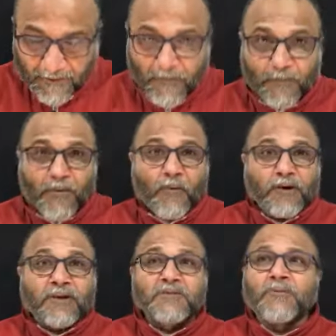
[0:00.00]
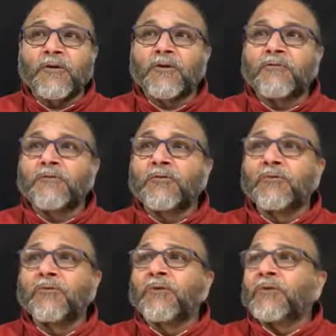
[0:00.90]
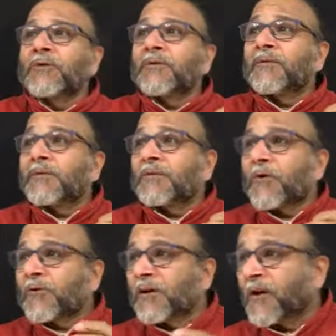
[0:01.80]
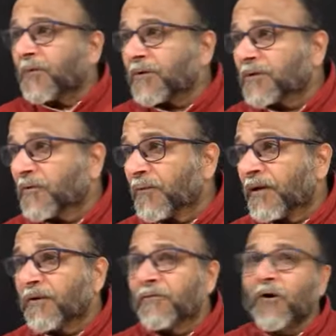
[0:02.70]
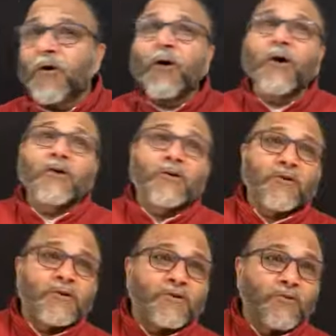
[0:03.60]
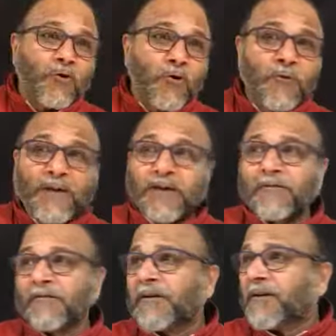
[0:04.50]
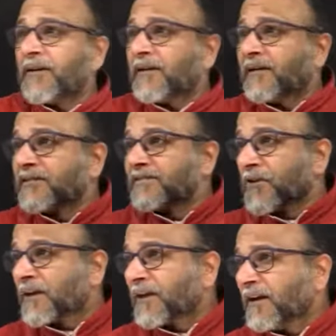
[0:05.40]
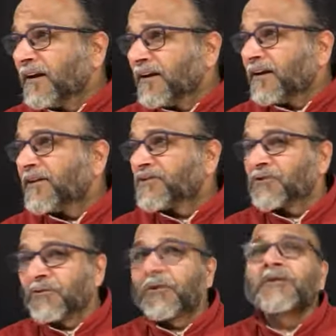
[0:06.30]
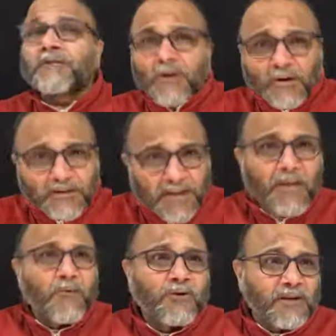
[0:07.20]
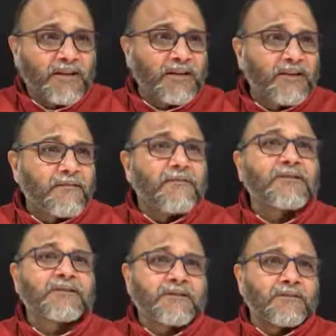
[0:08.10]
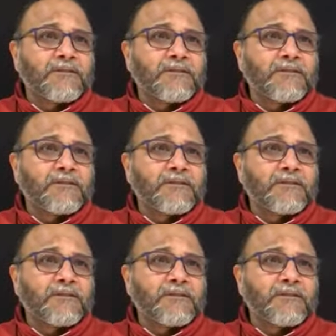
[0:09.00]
From the water's point of view, talking about the wave or no wave is not an issue. It is not a theme only, first,